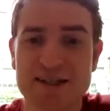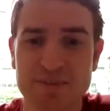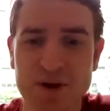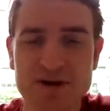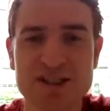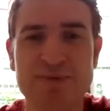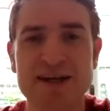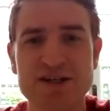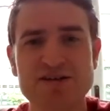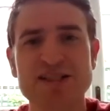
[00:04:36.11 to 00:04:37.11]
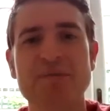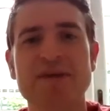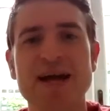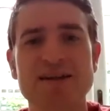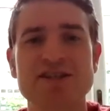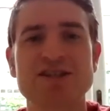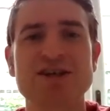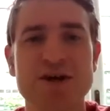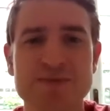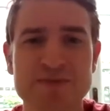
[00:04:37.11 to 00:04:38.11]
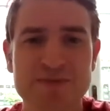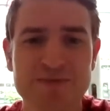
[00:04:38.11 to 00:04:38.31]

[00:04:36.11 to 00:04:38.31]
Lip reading: the books, but they do something else too.